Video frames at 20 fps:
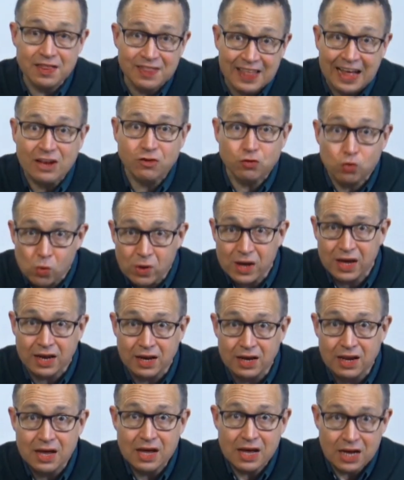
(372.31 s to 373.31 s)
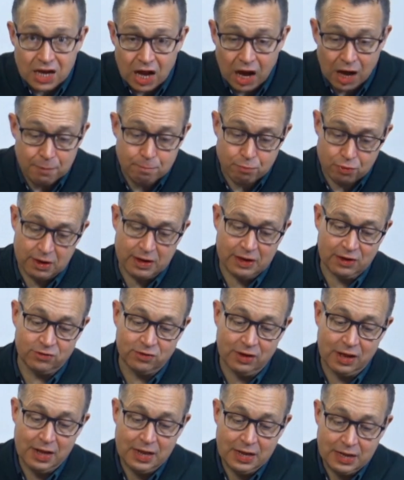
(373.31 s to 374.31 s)
And that's when God
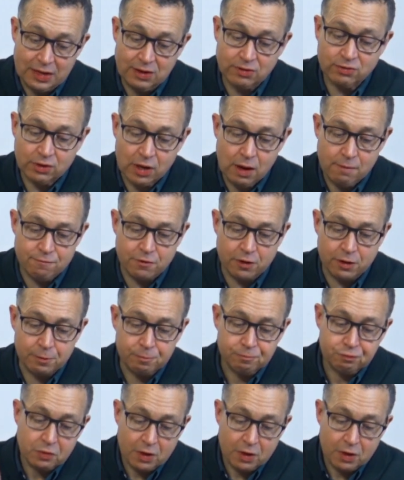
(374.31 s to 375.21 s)
brings his comfort.